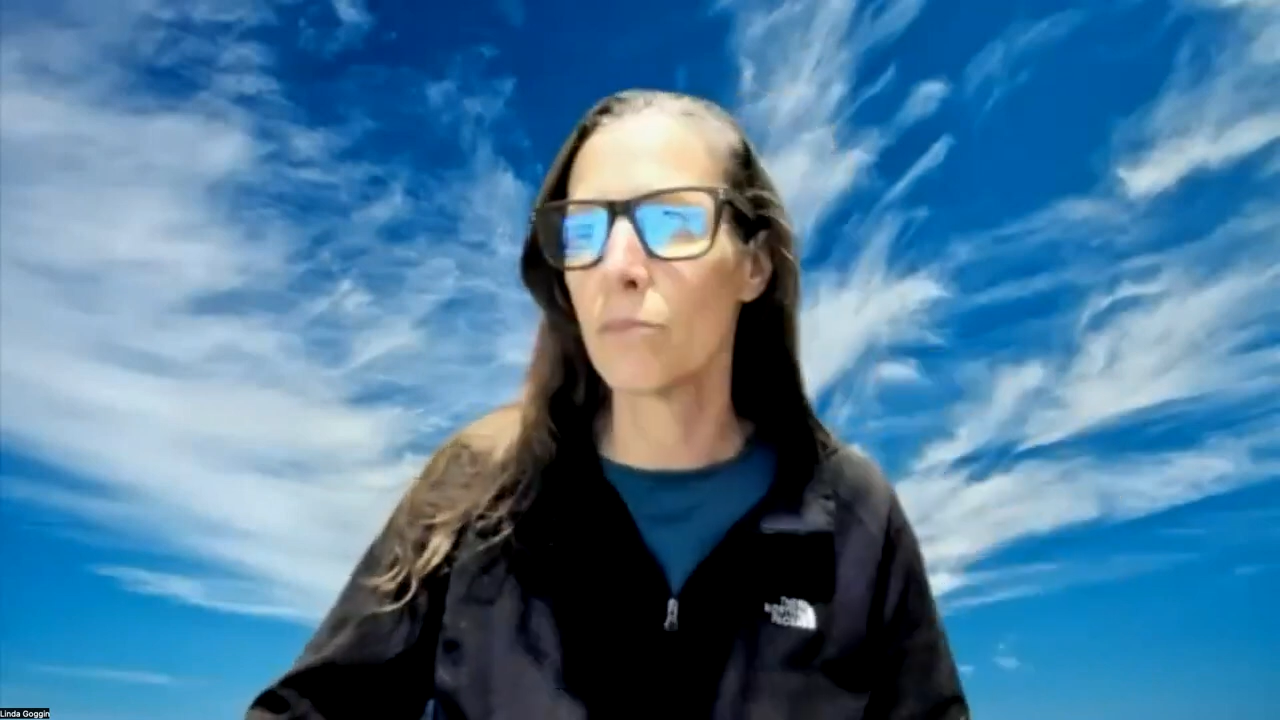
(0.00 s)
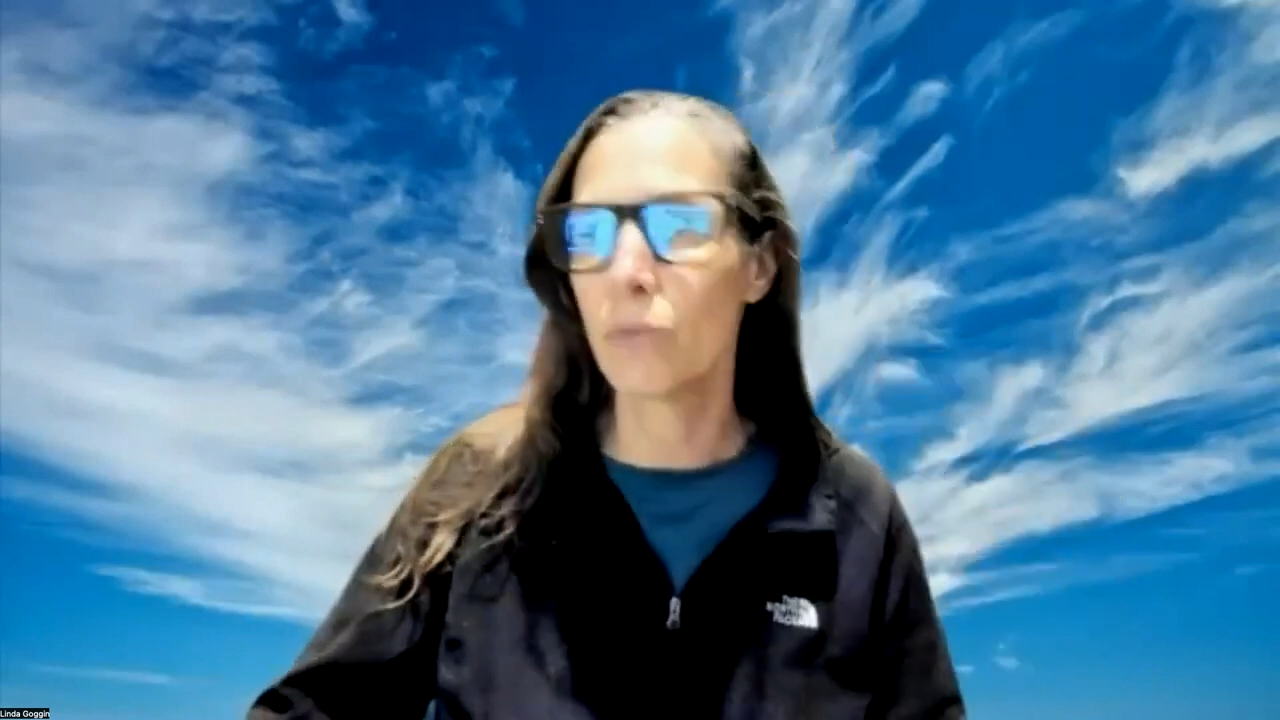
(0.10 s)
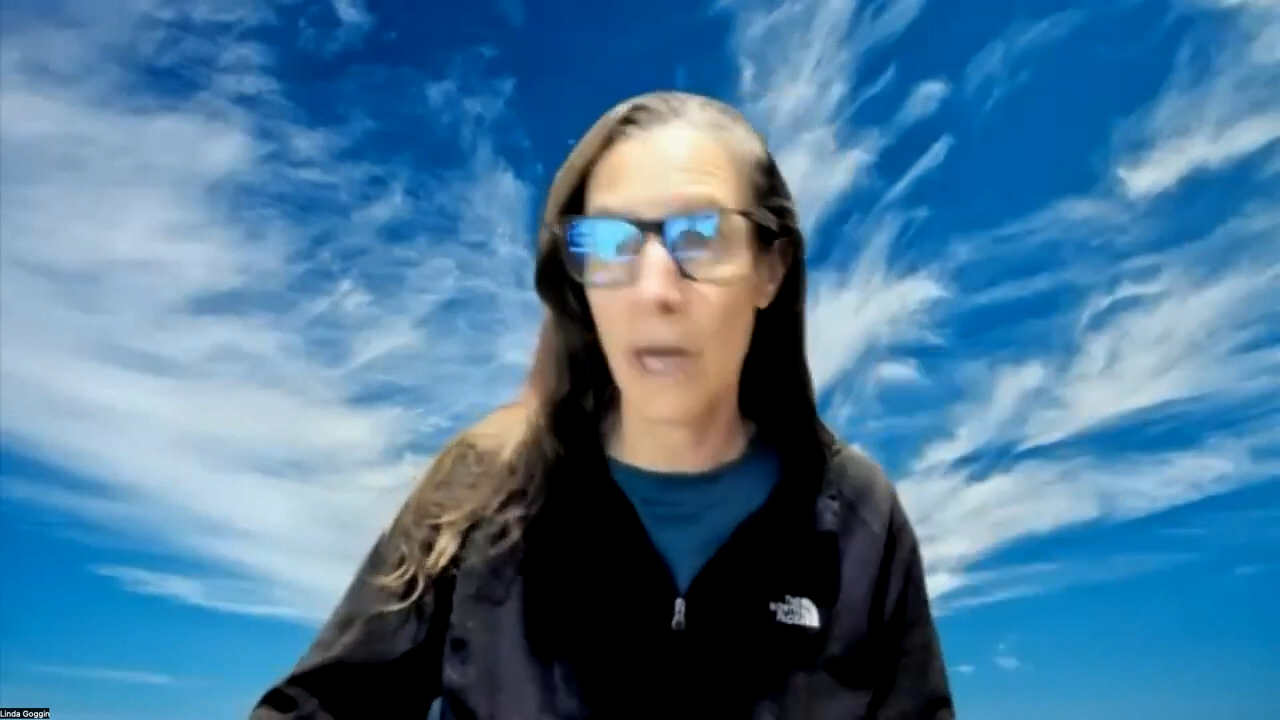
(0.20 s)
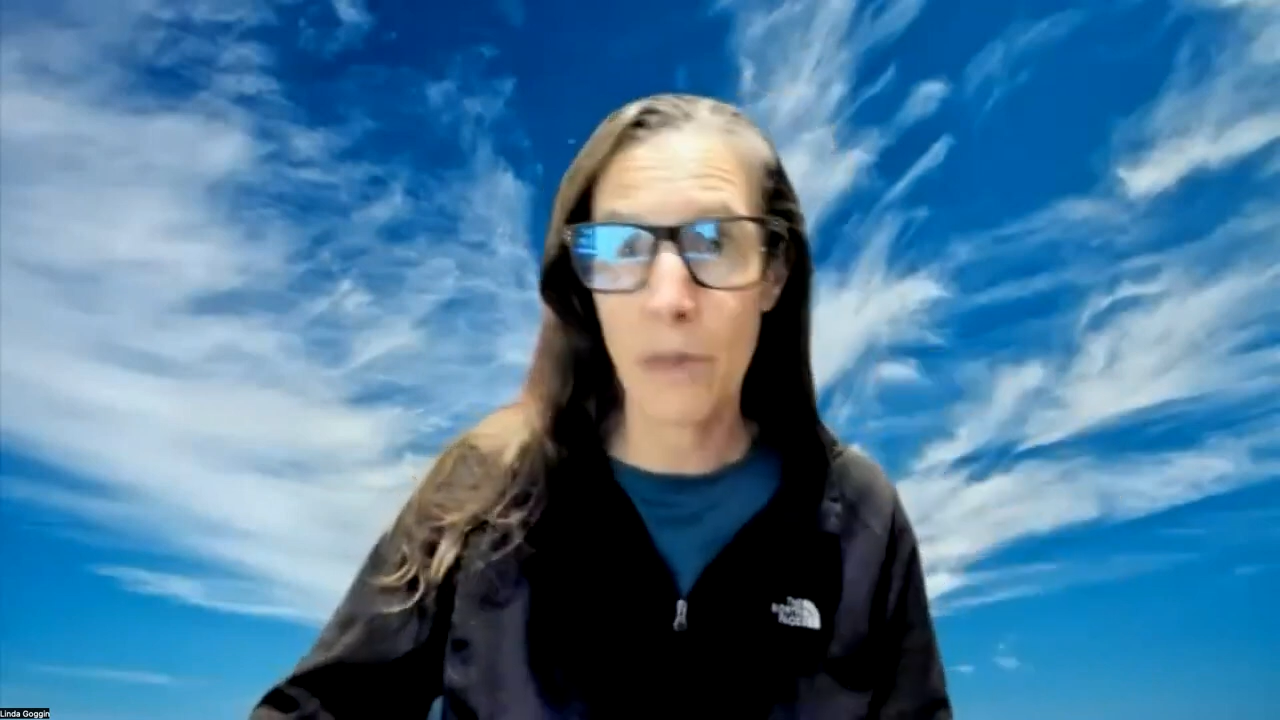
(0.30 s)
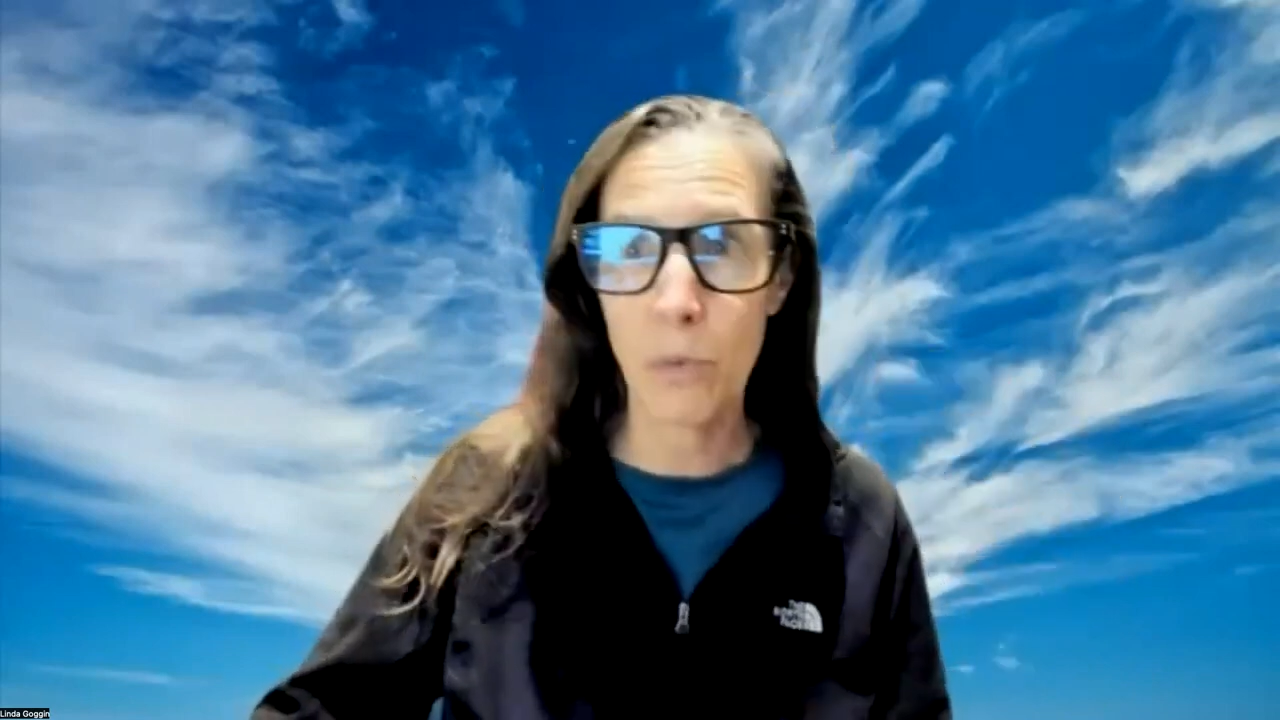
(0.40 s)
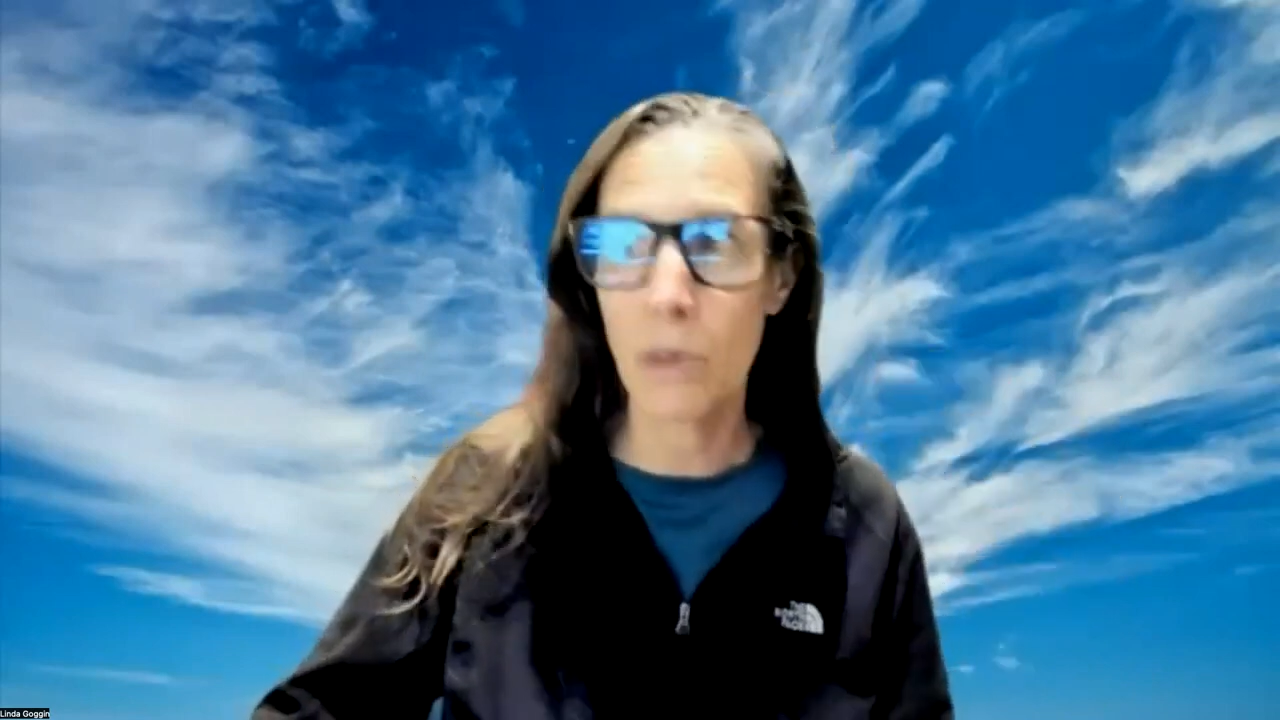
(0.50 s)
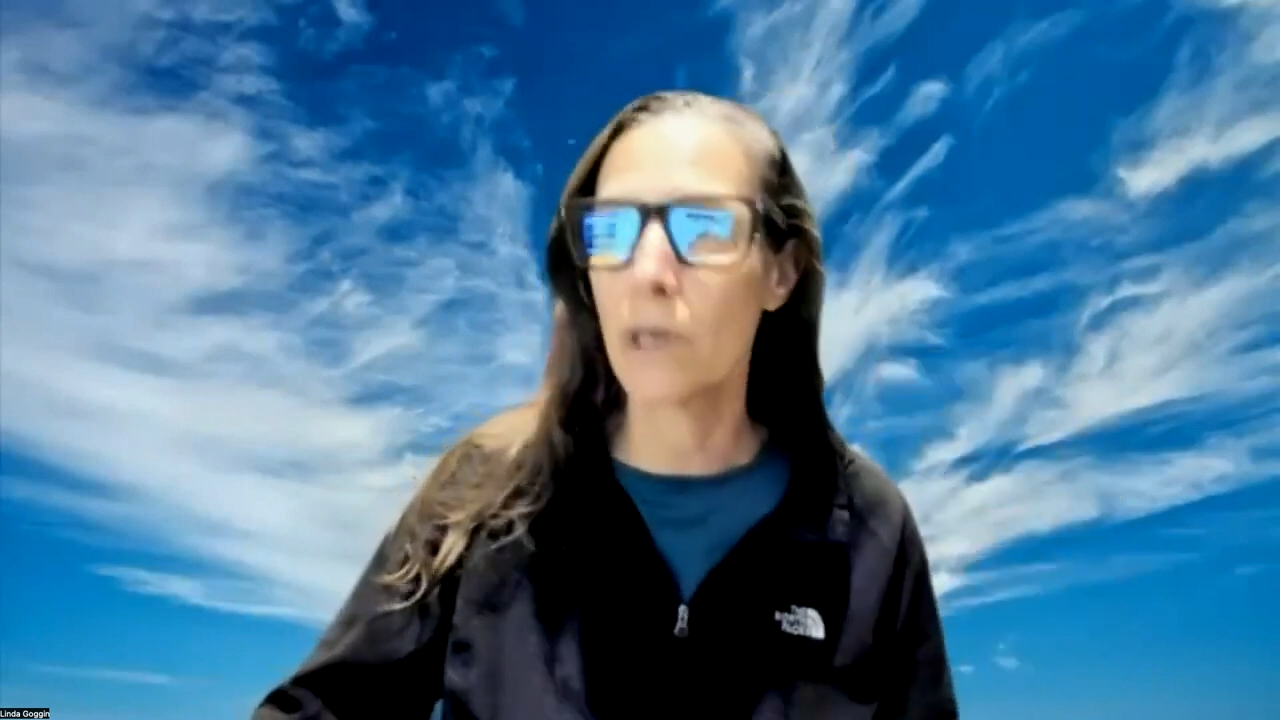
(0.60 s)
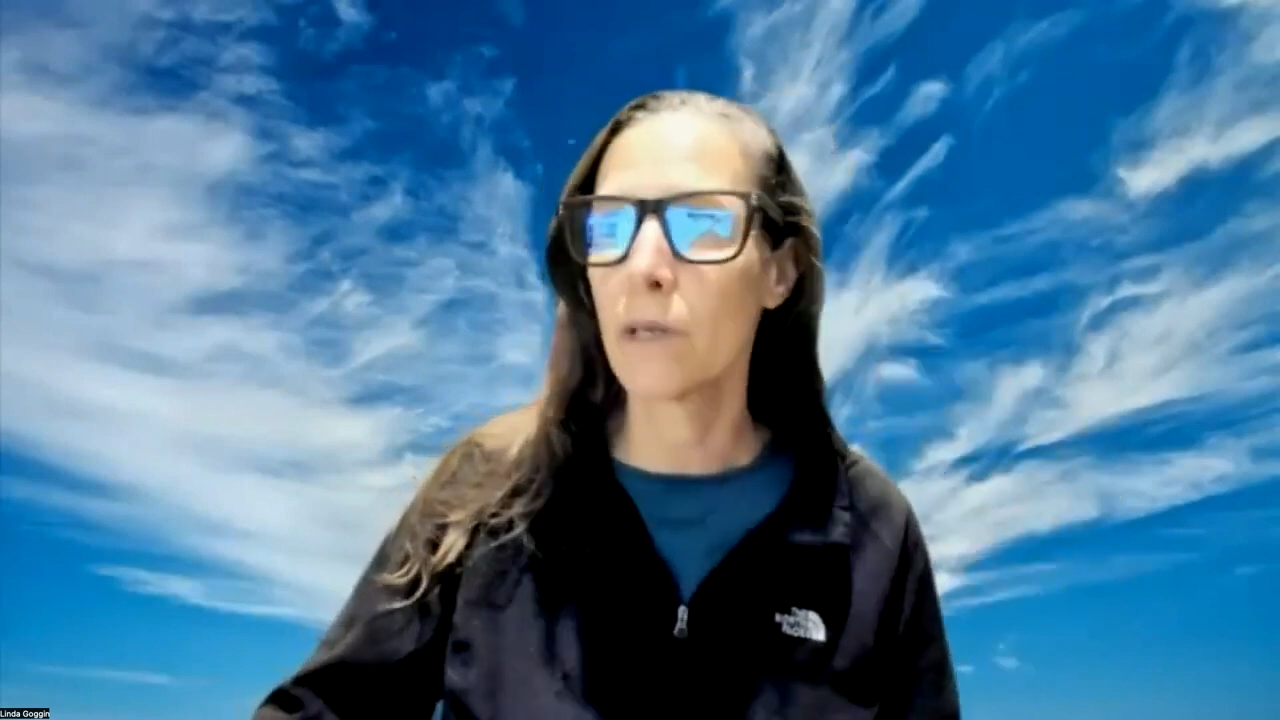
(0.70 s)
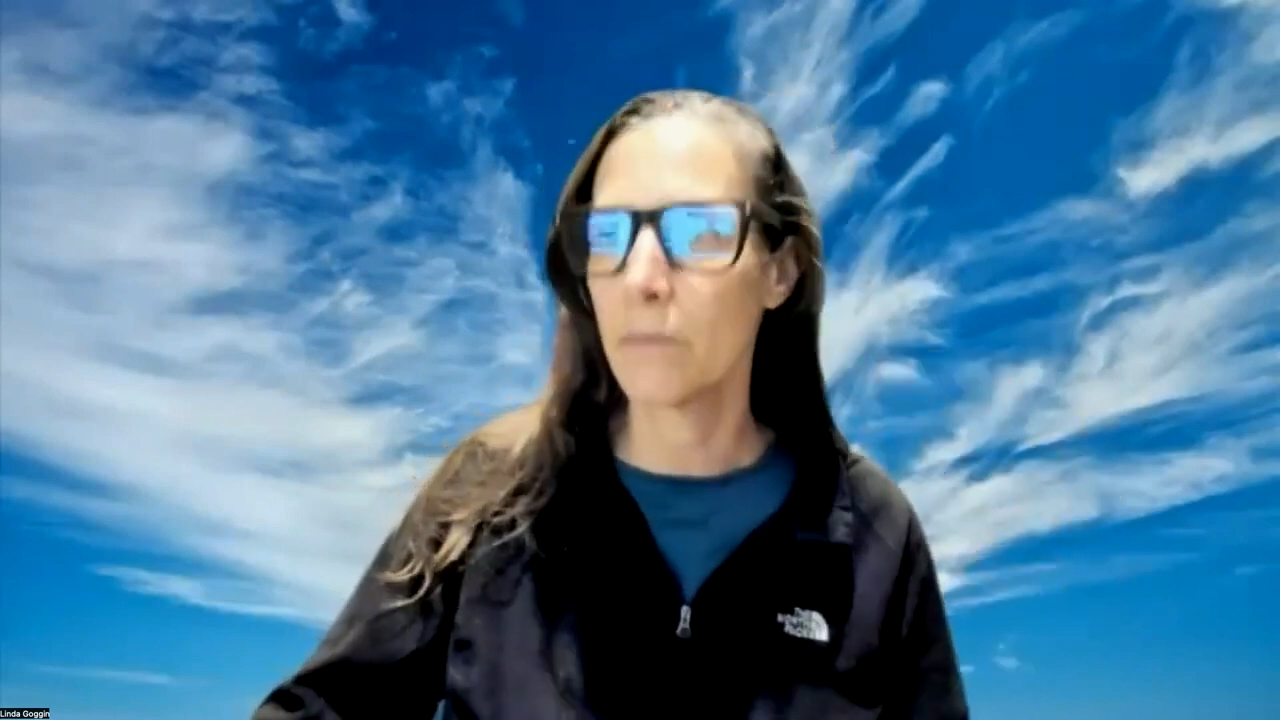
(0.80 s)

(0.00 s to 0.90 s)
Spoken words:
breath work,